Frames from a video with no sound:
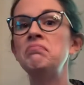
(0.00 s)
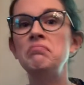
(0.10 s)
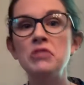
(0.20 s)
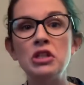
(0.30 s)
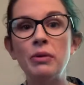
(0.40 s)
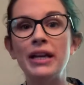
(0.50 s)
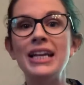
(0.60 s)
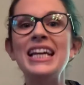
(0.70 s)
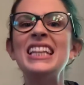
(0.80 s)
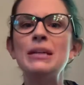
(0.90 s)
do it.
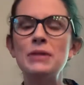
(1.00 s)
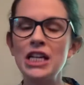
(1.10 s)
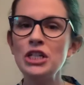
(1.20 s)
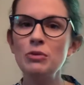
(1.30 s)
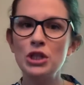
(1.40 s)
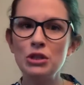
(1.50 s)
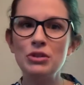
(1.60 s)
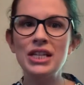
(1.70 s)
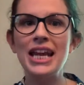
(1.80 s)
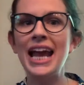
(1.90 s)
The obsession with shoes
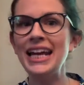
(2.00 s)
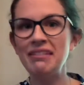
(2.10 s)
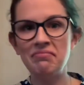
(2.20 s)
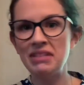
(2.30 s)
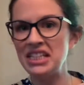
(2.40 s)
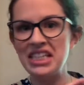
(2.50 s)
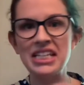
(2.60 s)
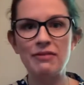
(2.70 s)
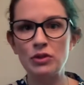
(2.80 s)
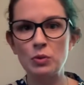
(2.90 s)
today is the
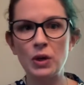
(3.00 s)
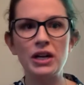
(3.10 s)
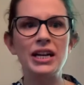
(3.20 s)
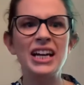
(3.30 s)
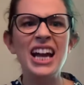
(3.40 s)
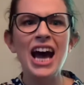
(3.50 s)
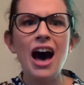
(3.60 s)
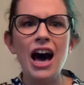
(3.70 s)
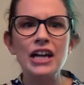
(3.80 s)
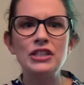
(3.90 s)
devil's work.
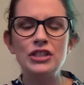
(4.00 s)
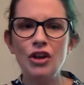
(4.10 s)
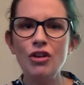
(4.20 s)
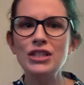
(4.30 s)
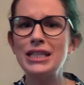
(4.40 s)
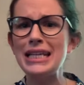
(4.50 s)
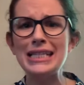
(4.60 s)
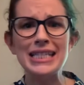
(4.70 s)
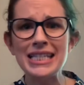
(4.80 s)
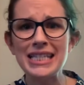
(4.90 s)
Adults
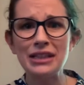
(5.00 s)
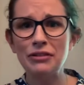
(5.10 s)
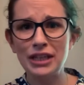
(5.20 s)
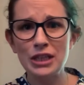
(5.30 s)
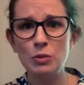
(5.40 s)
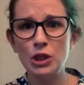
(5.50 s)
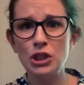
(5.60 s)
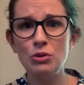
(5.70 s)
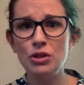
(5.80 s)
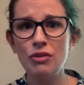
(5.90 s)
insisting their kids wear
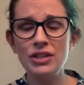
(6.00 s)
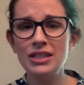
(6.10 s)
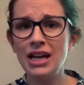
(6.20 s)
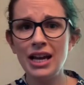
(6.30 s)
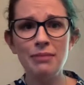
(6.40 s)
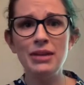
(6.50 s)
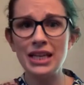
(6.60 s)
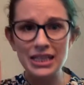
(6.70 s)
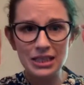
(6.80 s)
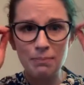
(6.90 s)
shoes all the time
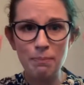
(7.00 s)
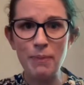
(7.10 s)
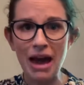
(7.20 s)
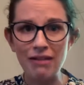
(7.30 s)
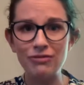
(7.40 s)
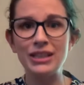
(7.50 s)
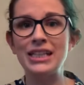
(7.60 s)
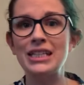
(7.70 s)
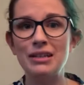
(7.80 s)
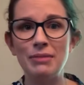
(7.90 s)
is baffling
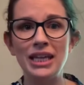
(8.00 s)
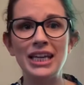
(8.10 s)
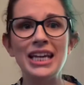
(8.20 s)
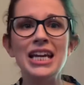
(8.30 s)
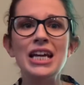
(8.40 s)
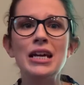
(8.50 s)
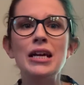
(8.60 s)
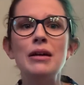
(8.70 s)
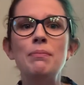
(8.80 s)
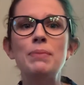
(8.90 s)
to me.
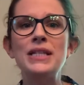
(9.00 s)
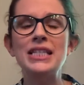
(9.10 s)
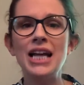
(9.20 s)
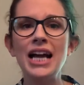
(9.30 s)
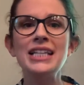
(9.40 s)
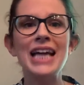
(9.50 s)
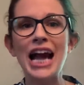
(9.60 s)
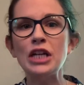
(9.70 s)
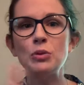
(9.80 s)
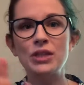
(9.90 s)
Besides
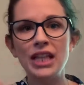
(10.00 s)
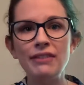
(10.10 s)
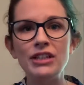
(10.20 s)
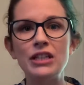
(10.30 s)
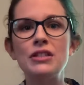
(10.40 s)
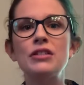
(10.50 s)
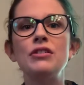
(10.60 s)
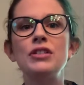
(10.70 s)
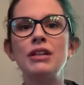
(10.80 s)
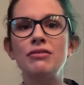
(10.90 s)
actual safety
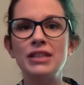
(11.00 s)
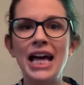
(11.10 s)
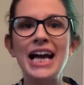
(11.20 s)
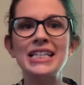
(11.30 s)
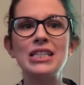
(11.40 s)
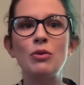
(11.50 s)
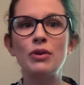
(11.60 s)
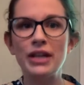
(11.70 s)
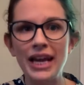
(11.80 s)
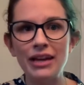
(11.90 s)
concerns of glass or
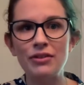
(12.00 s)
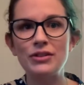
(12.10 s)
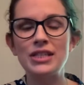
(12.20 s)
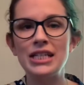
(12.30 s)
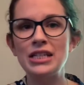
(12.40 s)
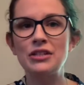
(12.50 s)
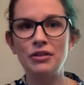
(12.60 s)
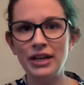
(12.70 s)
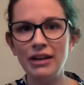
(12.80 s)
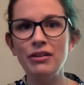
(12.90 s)
nails in
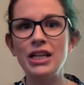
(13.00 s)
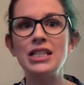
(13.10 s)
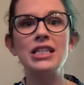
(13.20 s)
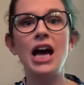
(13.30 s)
certain areas,